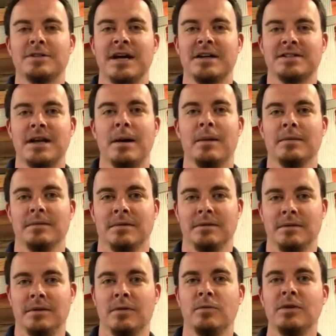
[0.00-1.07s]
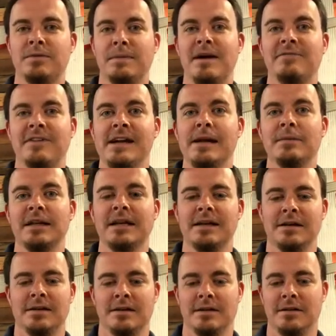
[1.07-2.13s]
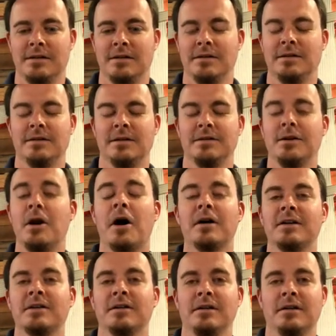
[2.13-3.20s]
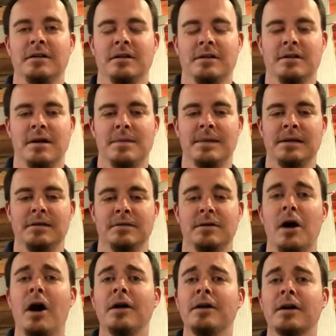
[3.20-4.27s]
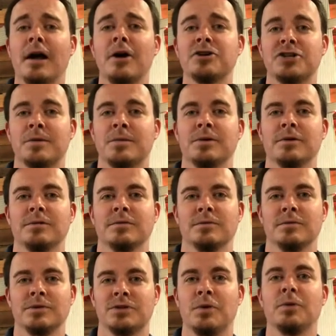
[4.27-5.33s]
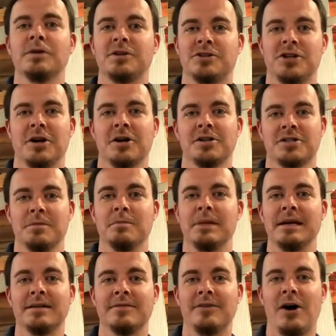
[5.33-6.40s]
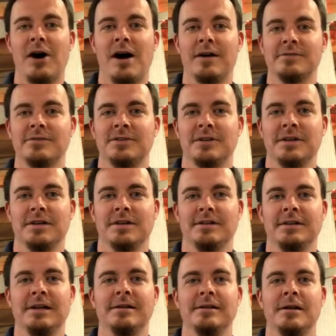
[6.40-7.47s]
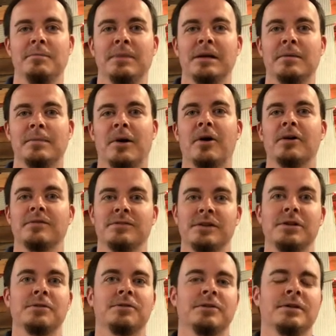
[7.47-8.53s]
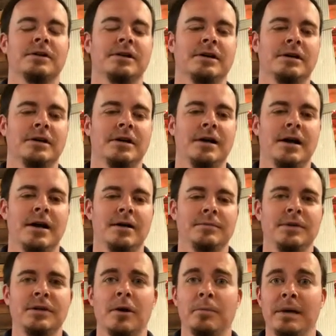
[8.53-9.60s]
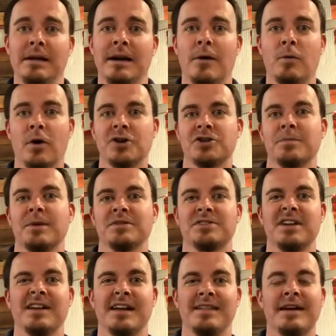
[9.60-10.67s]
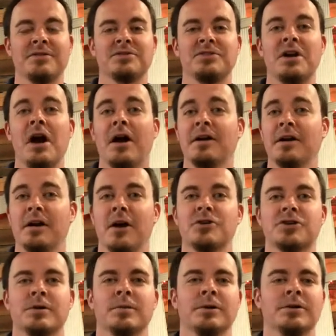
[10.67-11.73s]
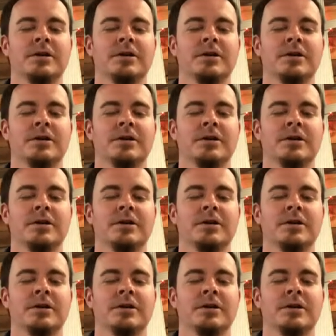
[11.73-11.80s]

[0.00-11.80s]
Now, with my family, non-negotiable was going to church and being involved and being part of youth. Being at worship on Sunday. That was non-negotiable.